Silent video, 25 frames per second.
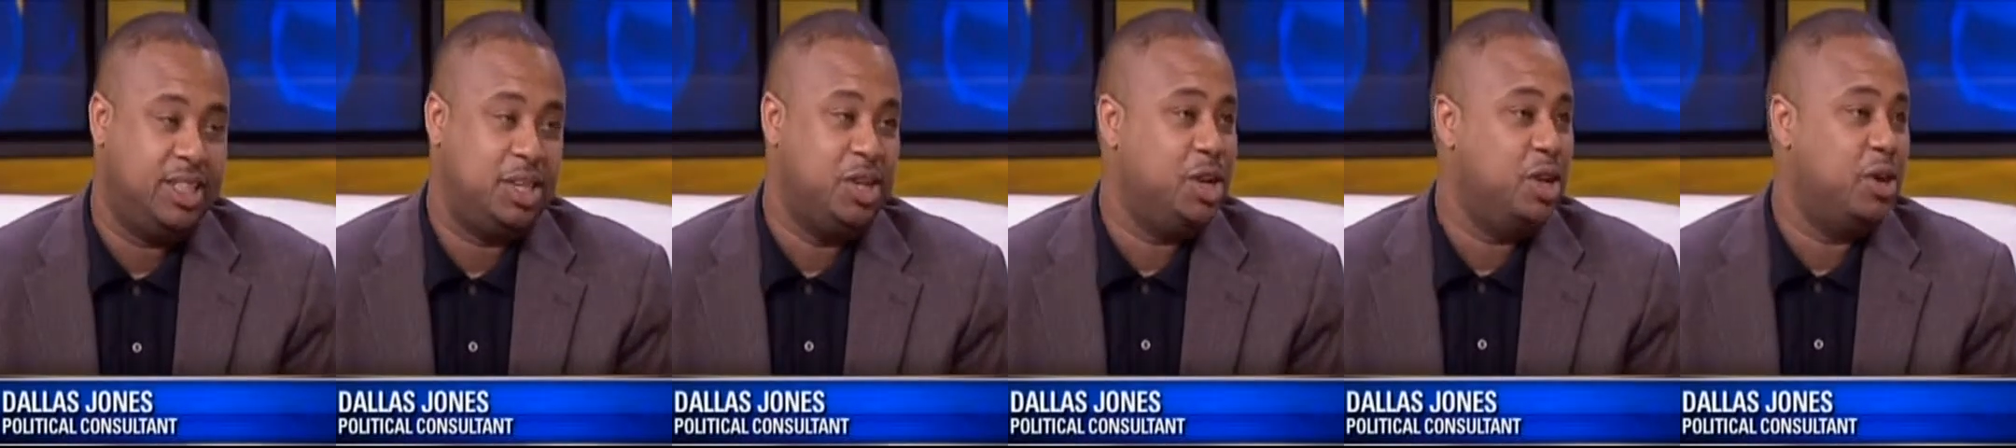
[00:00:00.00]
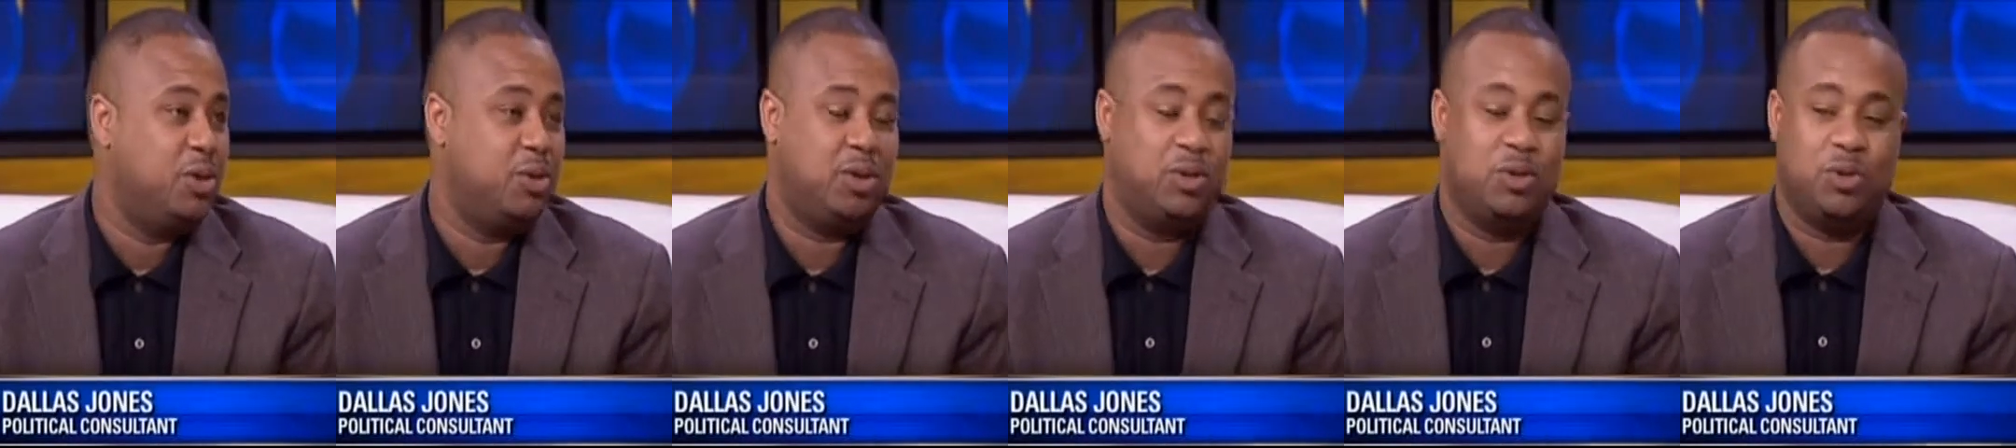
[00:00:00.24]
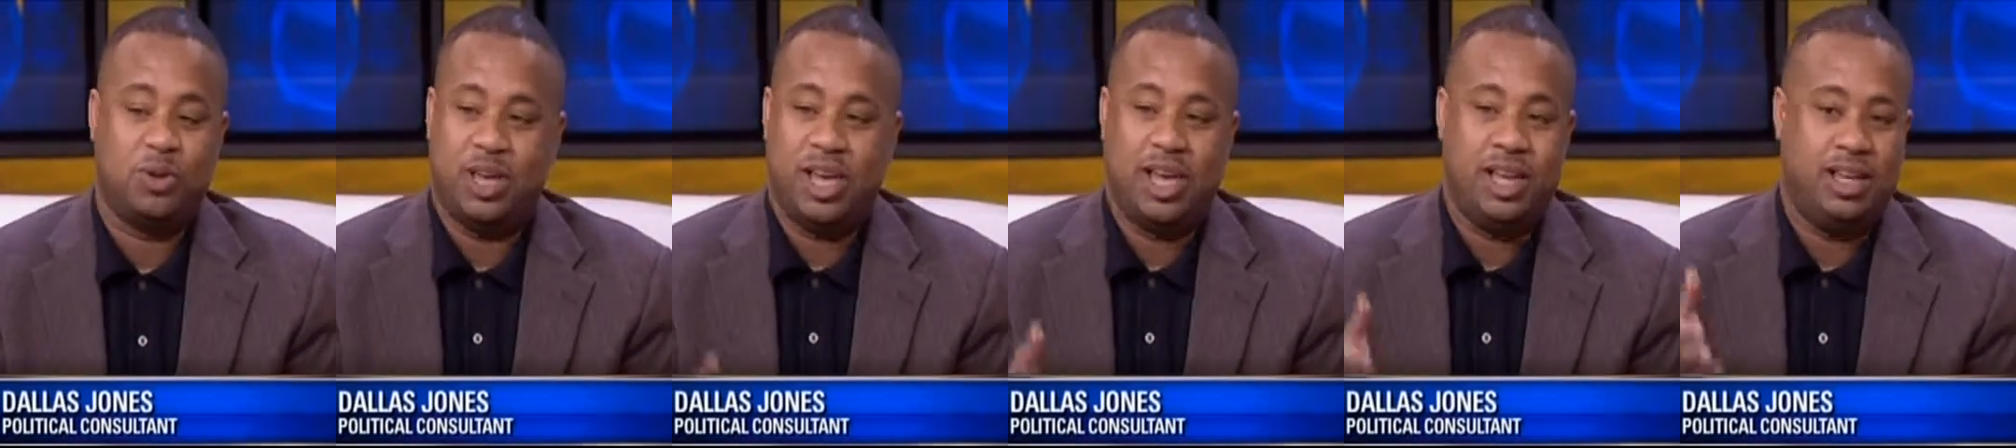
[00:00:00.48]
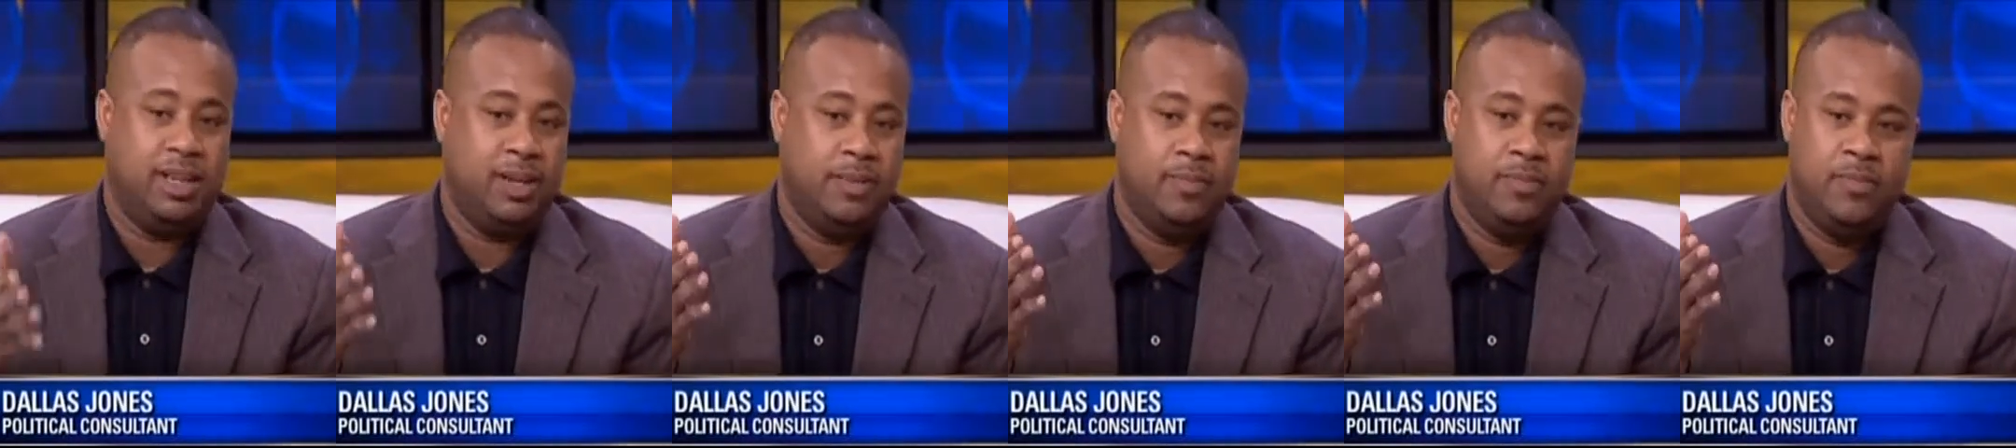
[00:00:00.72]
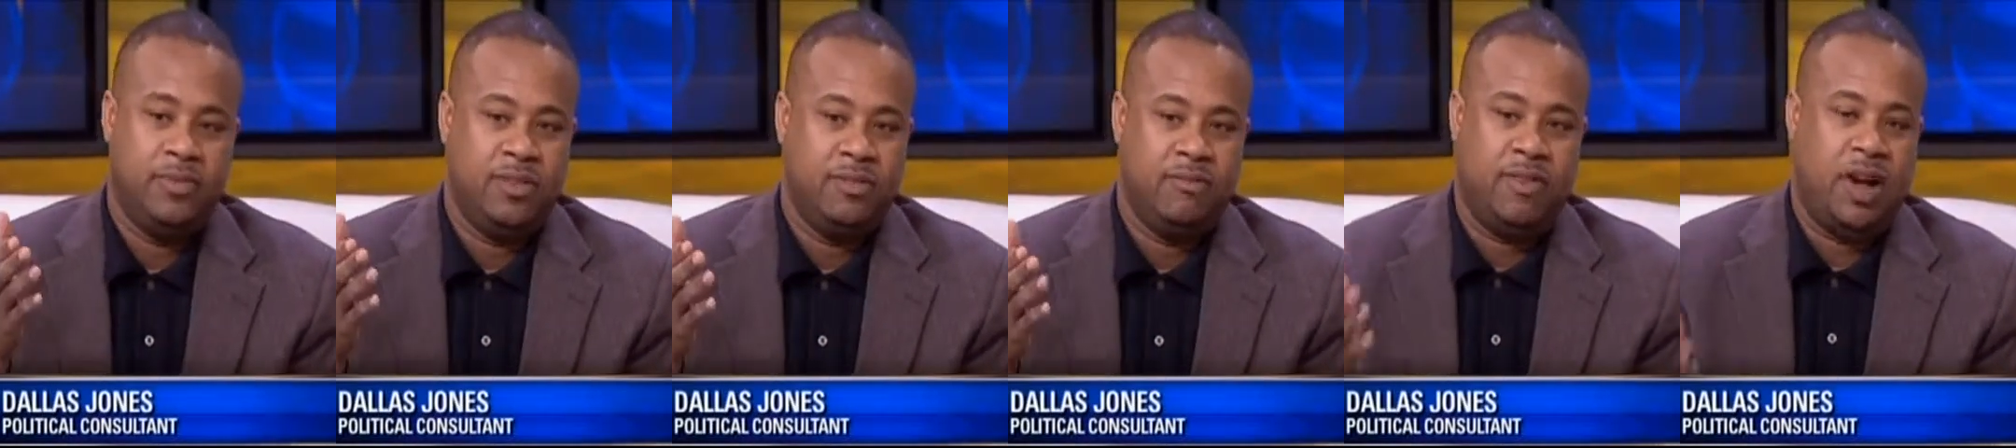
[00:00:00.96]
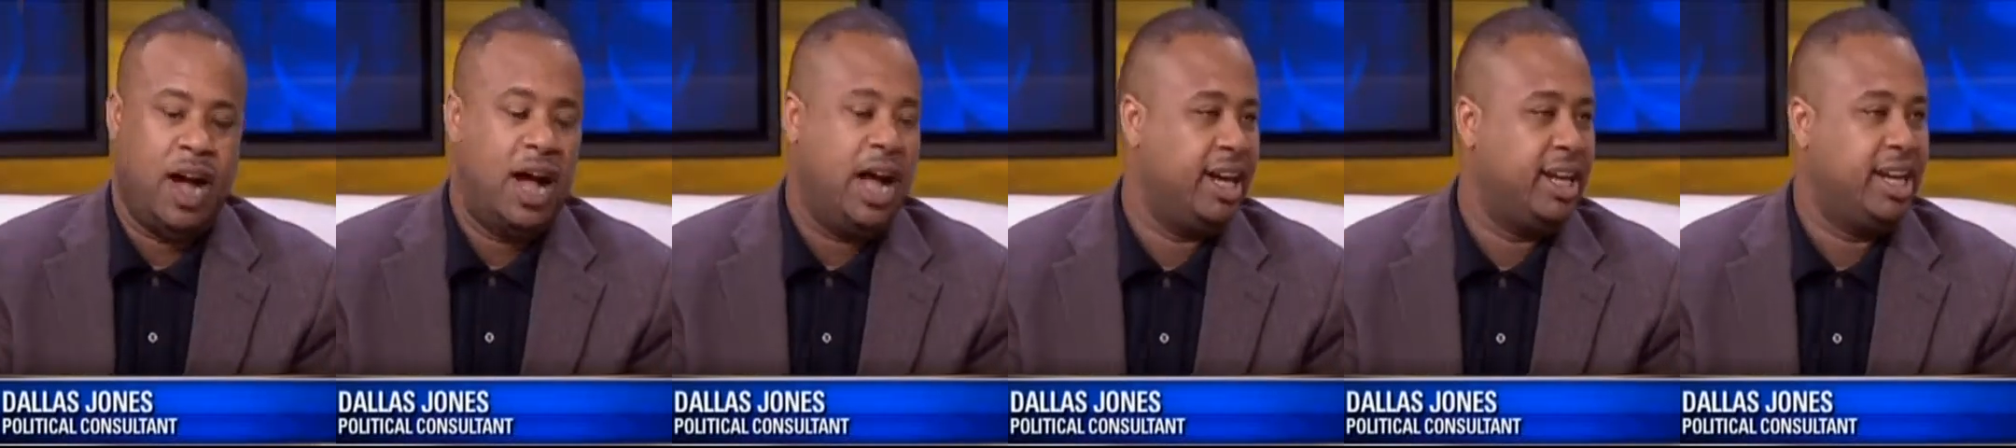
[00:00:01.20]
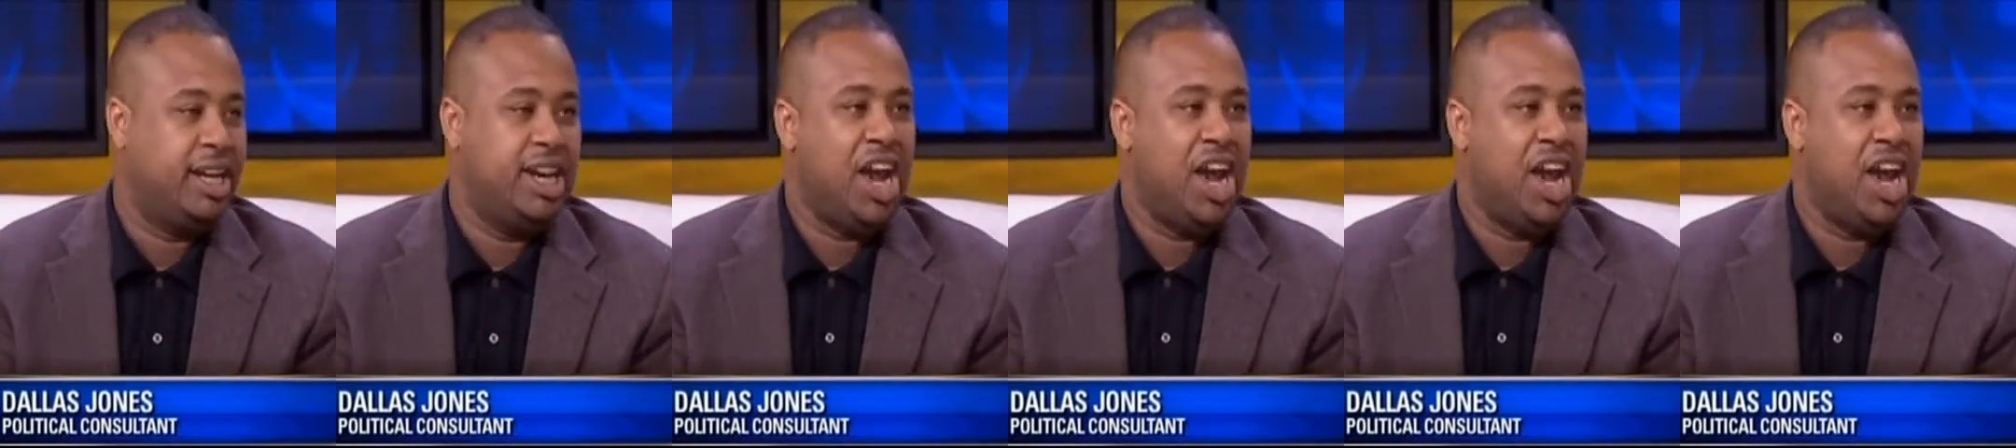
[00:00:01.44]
you know, you'll get fined